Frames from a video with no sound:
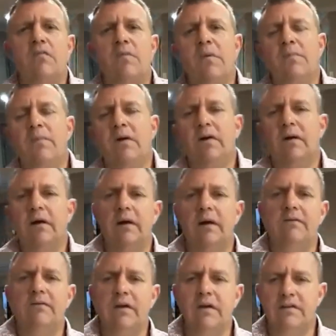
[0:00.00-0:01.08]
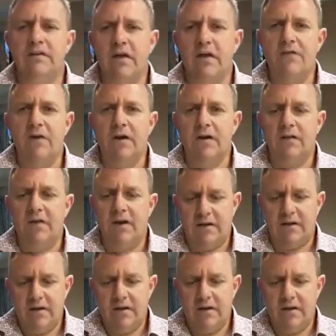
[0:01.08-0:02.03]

people living in South Africa that